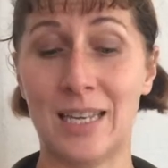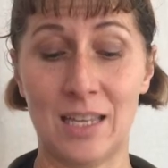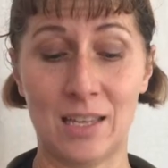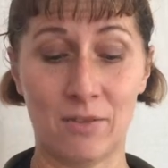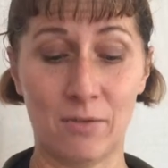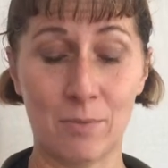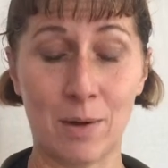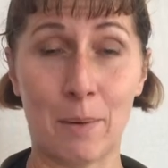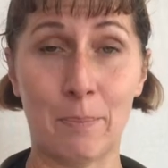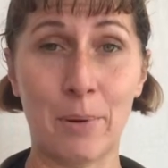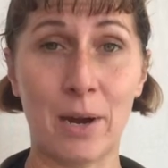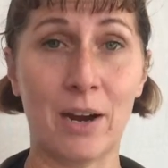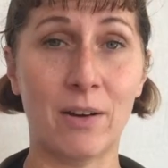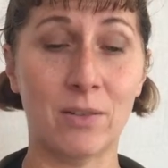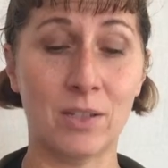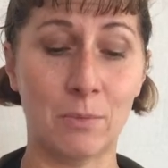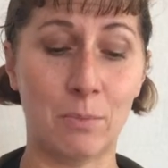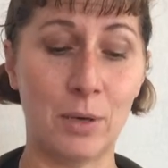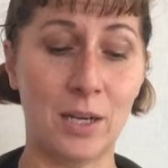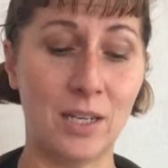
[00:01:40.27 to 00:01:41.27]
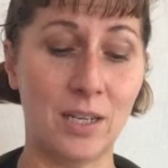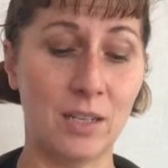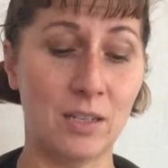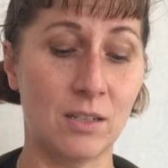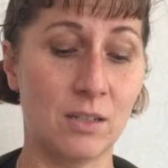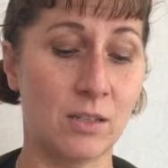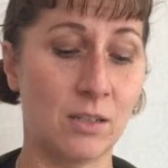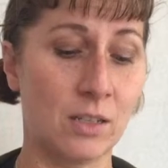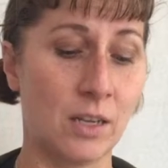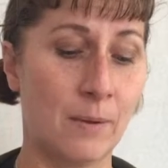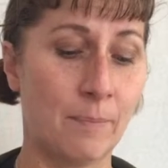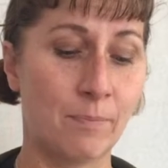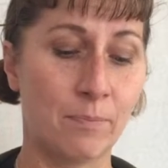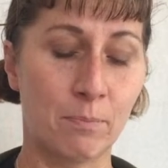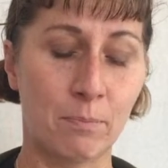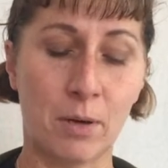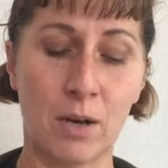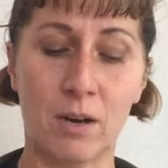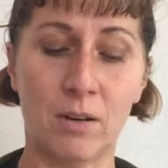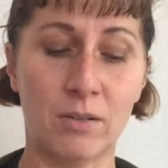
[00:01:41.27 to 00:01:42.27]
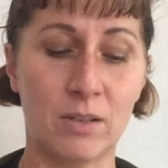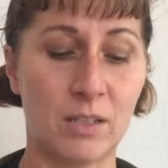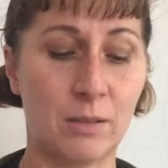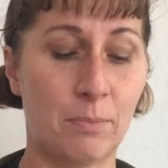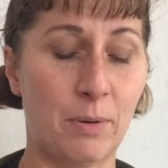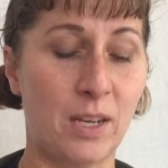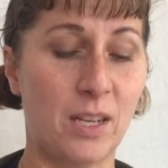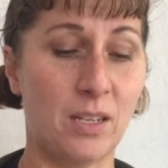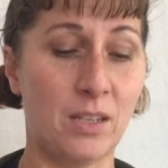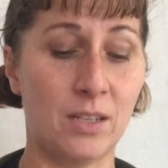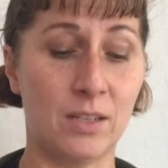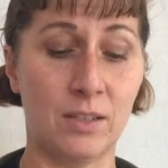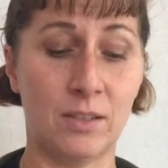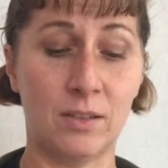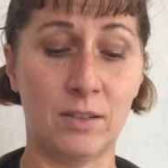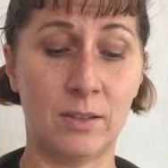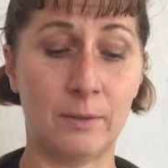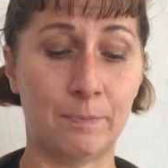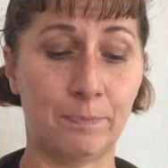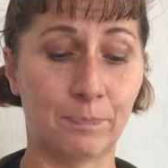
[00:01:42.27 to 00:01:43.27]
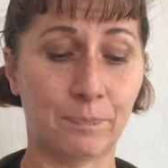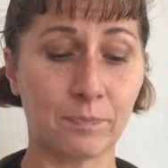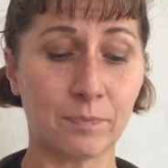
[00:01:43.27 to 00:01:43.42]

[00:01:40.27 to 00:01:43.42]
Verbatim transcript: either from our parents opinions partners opinions